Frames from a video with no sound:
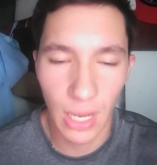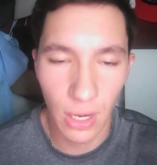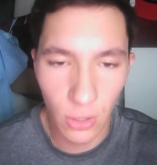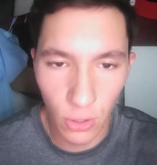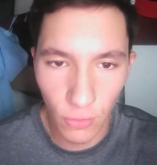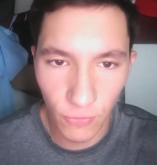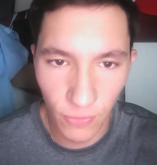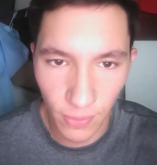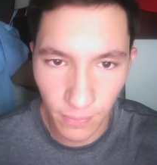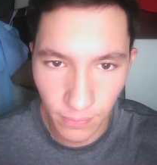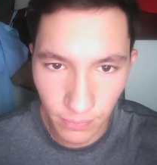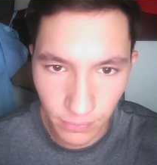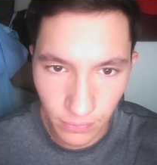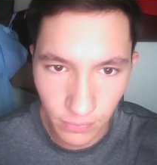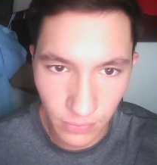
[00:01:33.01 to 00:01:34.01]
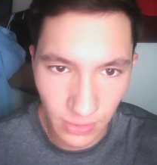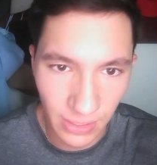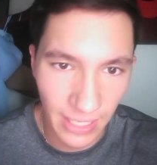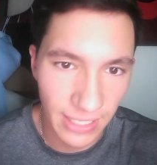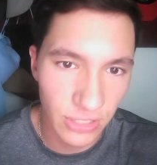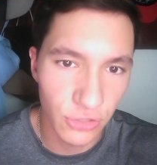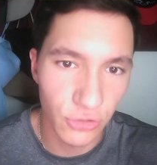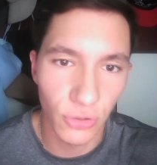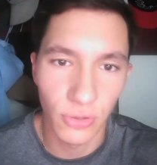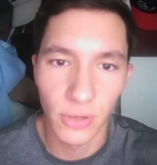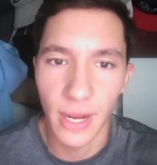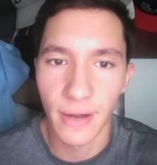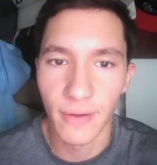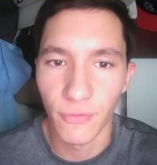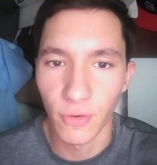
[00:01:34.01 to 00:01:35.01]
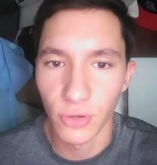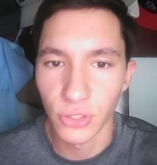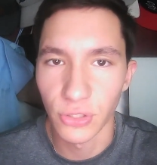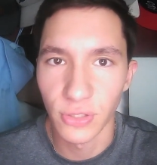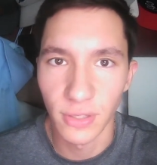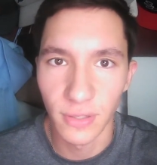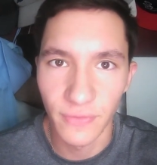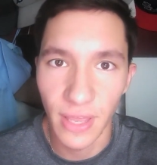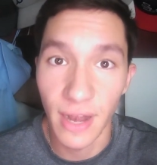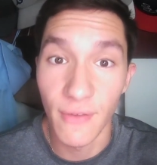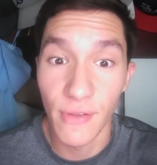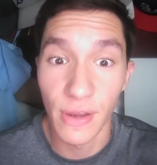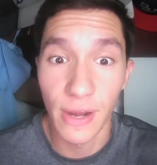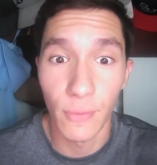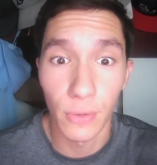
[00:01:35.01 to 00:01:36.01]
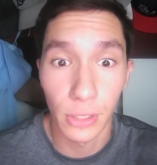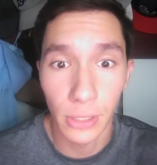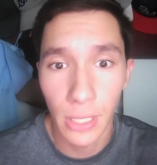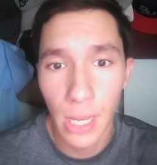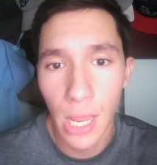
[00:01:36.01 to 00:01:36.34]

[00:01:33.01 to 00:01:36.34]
I'll go from Lance Zierlein first of NFL Network.